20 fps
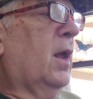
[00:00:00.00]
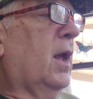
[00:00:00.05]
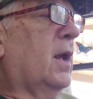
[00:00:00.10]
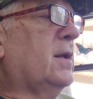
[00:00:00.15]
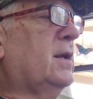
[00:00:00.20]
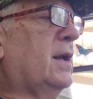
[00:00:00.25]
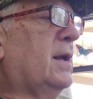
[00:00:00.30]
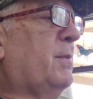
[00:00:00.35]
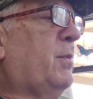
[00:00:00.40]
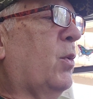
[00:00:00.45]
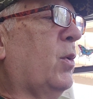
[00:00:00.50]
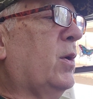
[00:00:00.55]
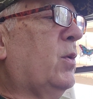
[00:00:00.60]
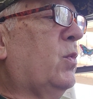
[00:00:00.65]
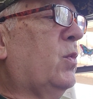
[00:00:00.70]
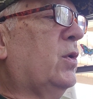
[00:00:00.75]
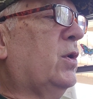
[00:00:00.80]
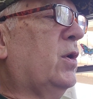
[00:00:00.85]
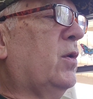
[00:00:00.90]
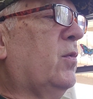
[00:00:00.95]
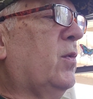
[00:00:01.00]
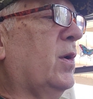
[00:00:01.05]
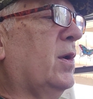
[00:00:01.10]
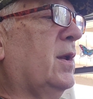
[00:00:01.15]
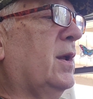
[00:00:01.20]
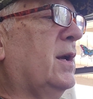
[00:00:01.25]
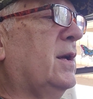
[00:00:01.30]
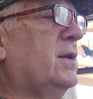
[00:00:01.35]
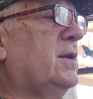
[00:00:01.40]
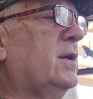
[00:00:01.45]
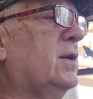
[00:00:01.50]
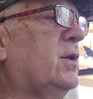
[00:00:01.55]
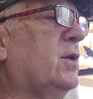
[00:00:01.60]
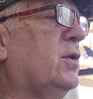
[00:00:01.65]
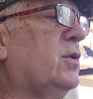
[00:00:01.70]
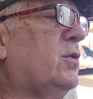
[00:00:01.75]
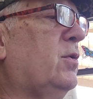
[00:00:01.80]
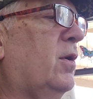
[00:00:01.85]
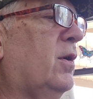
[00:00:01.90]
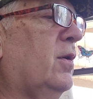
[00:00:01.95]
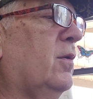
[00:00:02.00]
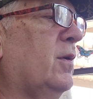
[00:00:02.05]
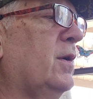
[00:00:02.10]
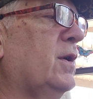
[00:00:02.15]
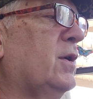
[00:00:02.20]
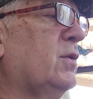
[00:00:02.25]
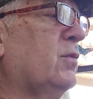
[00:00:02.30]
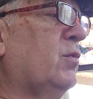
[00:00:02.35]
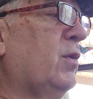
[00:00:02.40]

It's at the point you realize that your struggle has